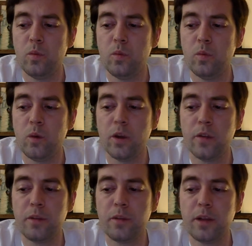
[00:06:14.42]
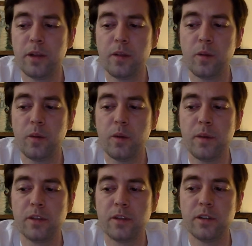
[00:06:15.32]
One other player that we want to
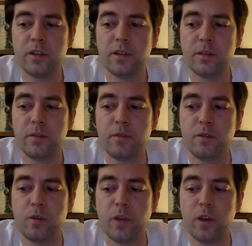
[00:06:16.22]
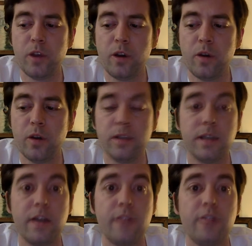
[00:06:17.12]
mention before we go is
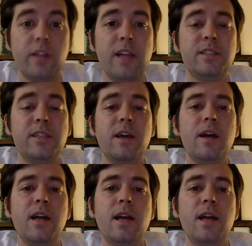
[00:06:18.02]
Enter Valencia.